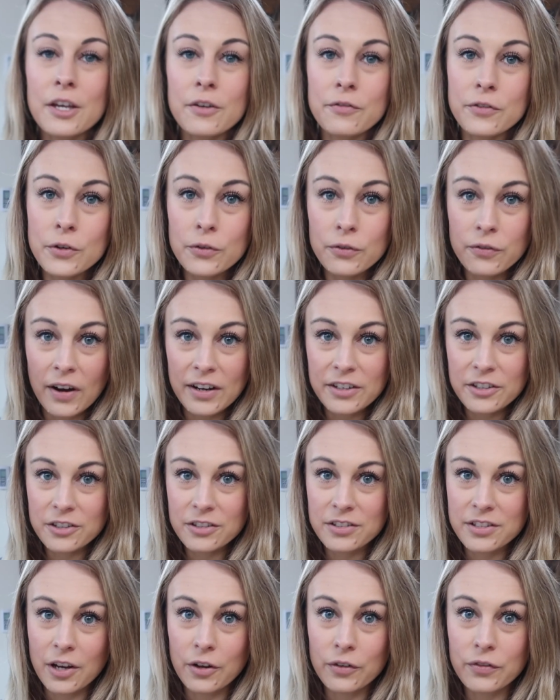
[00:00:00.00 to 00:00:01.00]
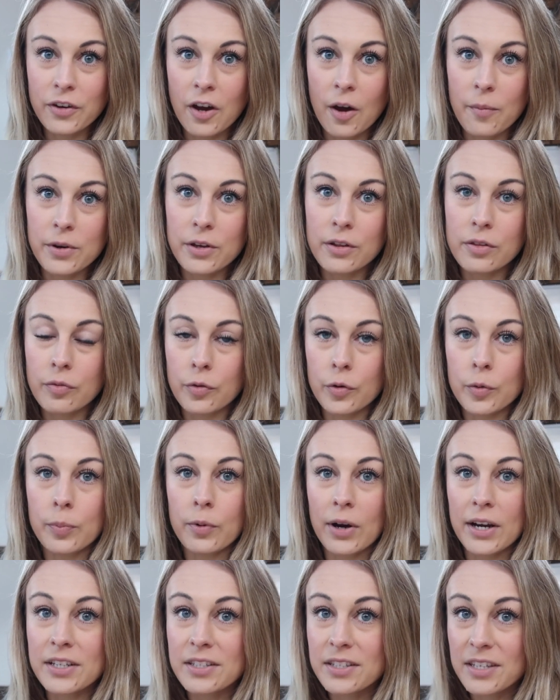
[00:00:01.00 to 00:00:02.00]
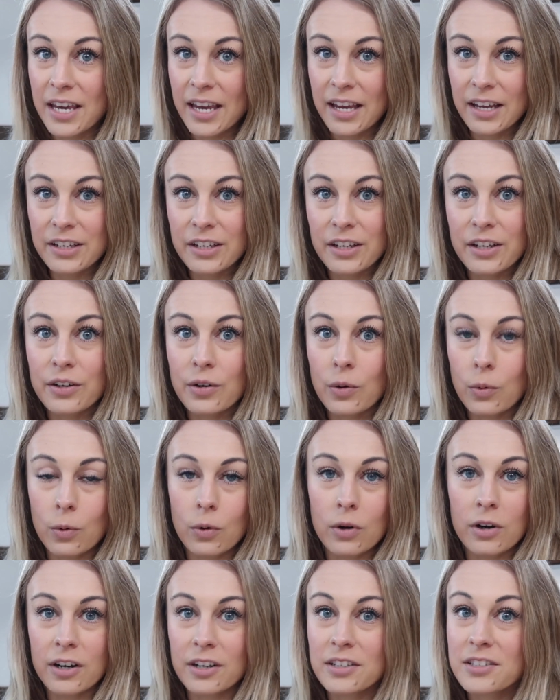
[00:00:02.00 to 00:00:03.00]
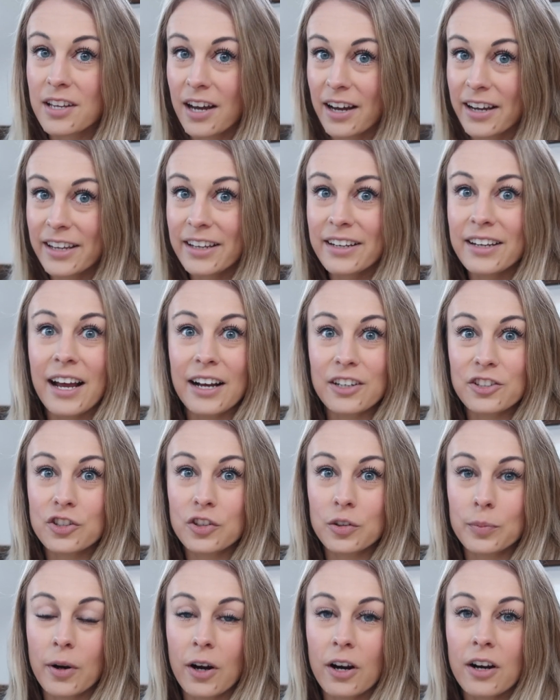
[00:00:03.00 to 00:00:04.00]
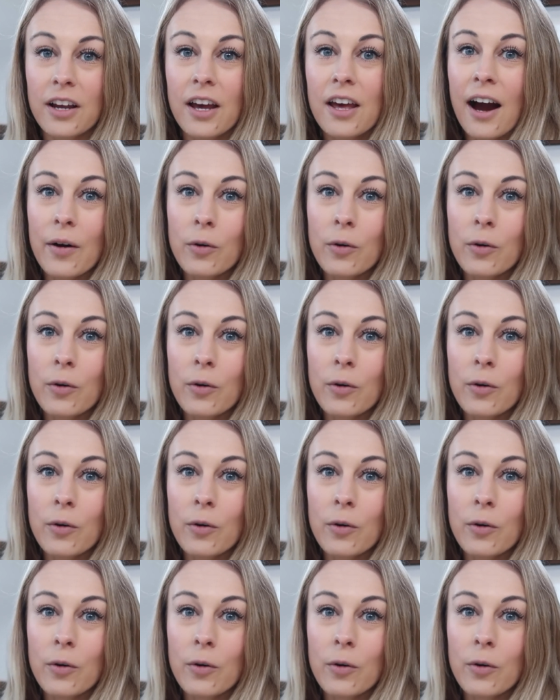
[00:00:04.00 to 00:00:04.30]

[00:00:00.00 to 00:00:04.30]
If you find yourself coming through Bryce Canyon or Zion National National Park.